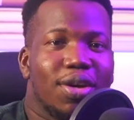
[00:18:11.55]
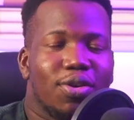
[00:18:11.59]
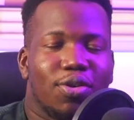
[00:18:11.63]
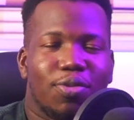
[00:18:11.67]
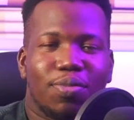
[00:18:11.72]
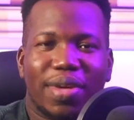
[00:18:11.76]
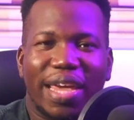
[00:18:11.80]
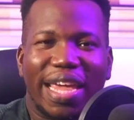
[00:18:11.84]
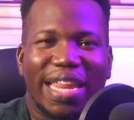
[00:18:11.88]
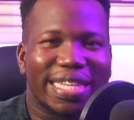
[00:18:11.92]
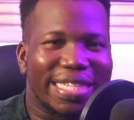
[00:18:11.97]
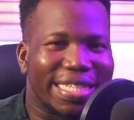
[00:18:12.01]

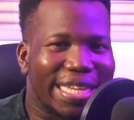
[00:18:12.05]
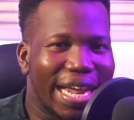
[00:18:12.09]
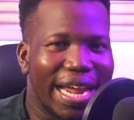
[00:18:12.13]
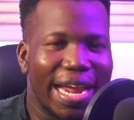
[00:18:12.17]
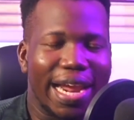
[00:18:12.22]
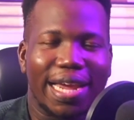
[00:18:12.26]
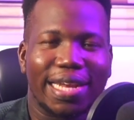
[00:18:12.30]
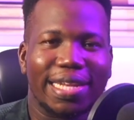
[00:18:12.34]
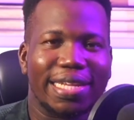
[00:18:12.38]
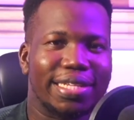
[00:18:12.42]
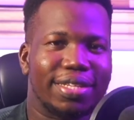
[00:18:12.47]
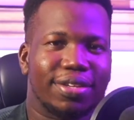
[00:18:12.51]
will be
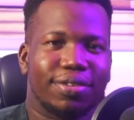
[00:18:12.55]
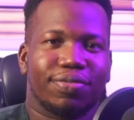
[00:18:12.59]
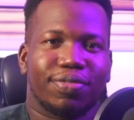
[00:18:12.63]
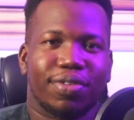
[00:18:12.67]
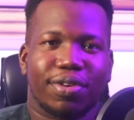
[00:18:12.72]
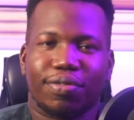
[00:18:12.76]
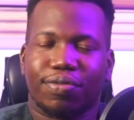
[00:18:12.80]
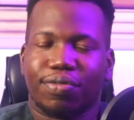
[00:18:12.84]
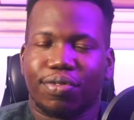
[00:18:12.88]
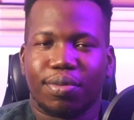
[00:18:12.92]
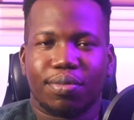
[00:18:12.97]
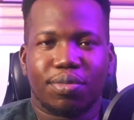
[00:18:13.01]
entirely
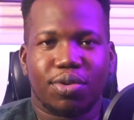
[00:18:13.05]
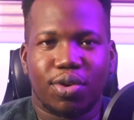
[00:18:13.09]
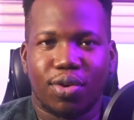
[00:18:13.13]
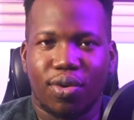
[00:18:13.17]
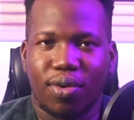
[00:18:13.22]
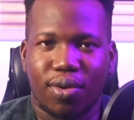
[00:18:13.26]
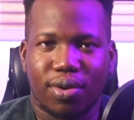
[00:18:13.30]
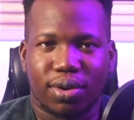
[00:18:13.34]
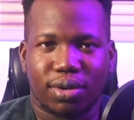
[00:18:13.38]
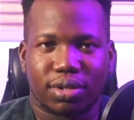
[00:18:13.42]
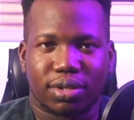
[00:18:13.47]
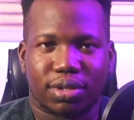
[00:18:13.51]
different from
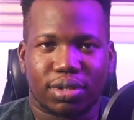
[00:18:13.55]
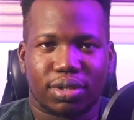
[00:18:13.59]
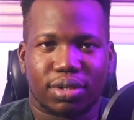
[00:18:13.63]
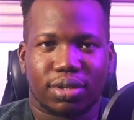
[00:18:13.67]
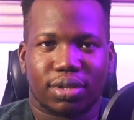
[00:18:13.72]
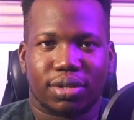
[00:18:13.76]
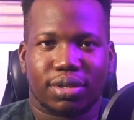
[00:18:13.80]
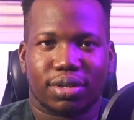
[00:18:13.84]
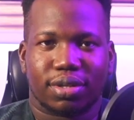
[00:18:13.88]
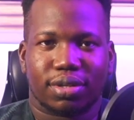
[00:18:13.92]
yours,